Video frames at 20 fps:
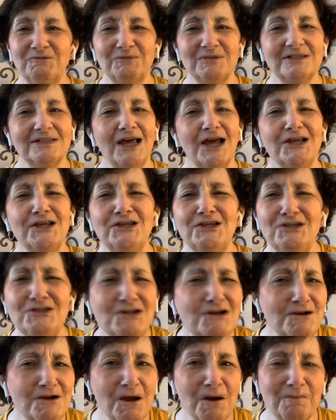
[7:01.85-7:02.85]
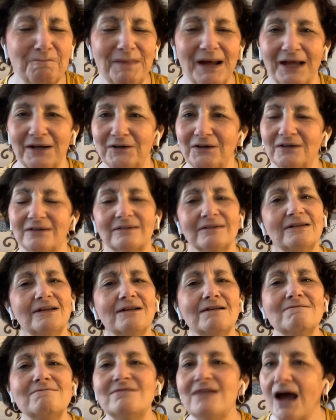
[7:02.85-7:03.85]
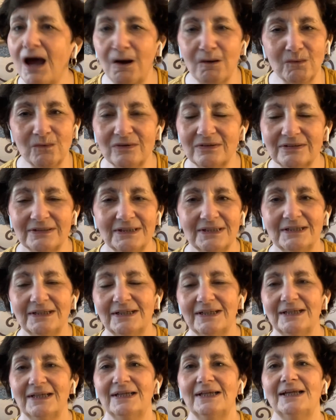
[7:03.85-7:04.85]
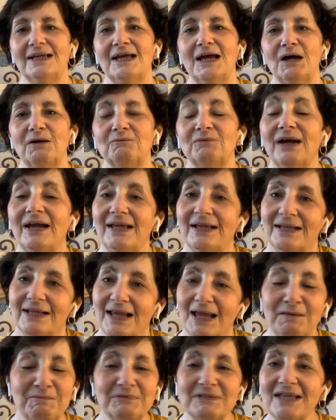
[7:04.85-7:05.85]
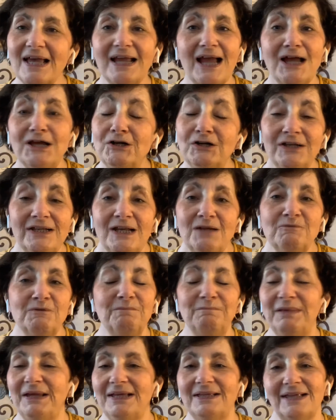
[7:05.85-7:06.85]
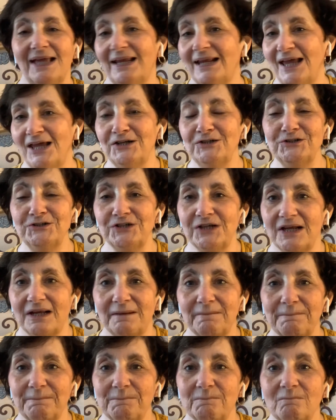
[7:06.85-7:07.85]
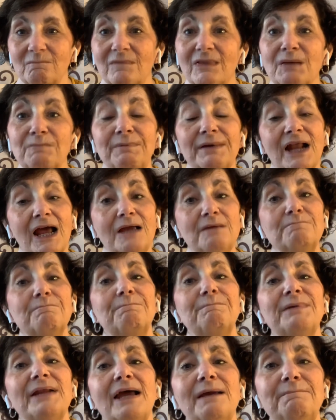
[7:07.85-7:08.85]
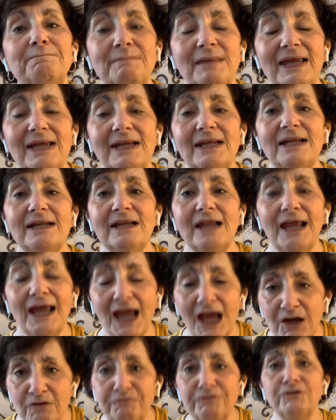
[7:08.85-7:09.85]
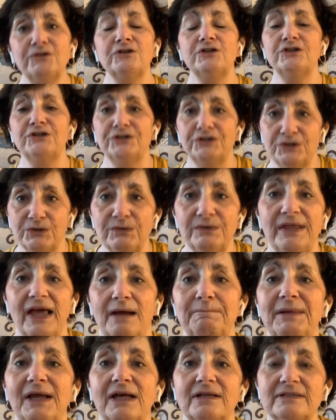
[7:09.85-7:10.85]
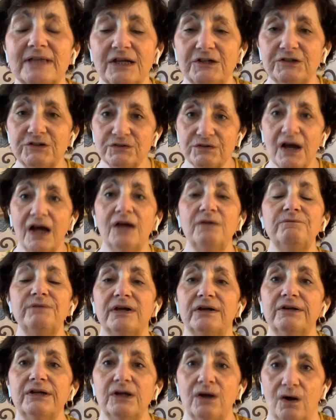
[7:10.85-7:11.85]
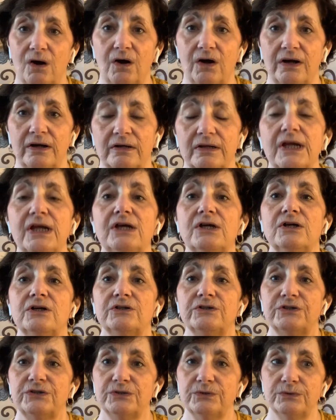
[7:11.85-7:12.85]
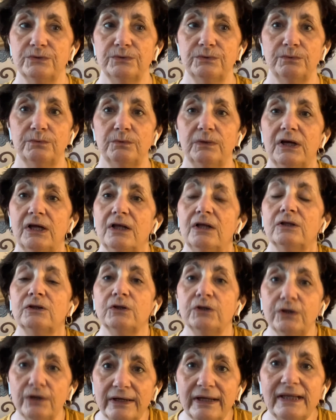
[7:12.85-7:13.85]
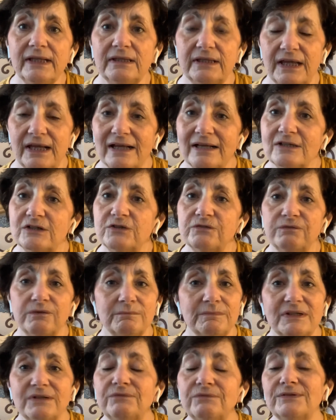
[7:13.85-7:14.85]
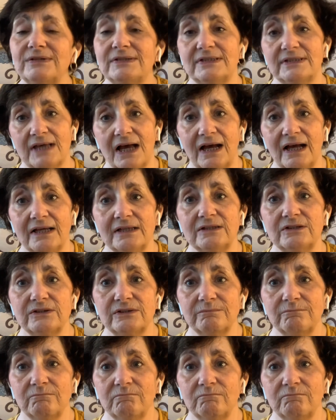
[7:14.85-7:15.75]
was like, you know better. No. Right? It was like I couldn't even be in that energy. But I made an effort to do that because I try very hard to look at things from different sides.